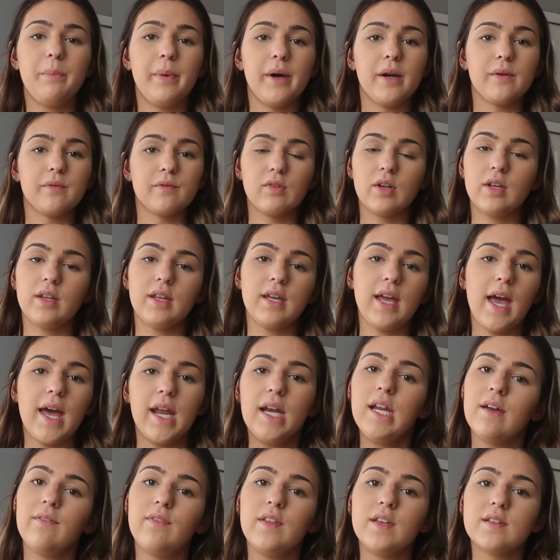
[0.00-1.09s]
but really
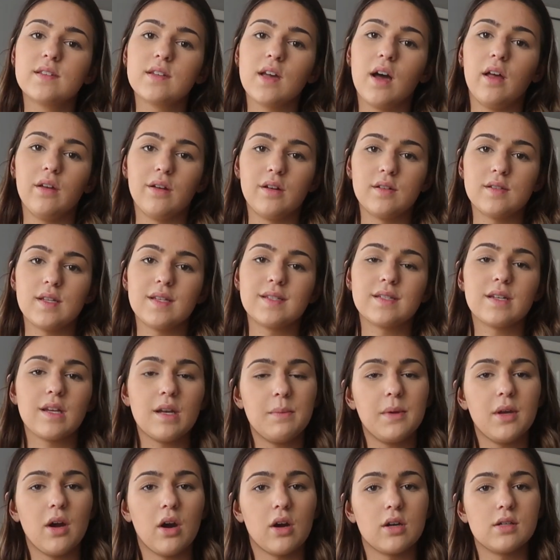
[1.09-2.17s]
any of these colors, it's
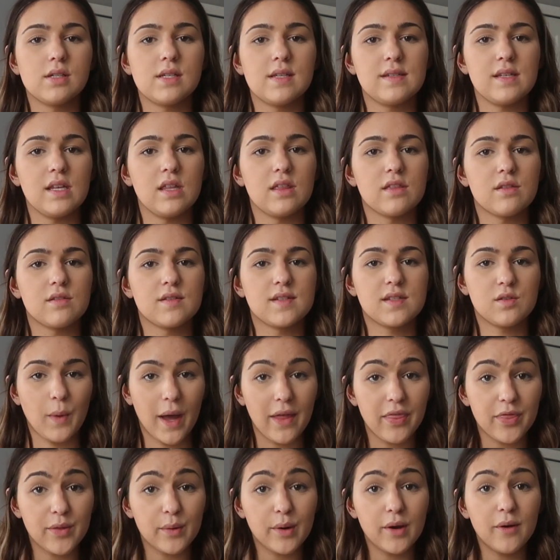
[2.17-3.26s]
gonna be hard to see
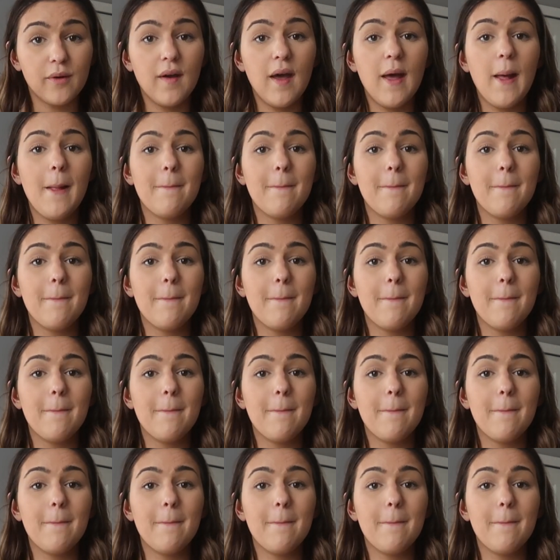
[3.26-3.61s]
sweat through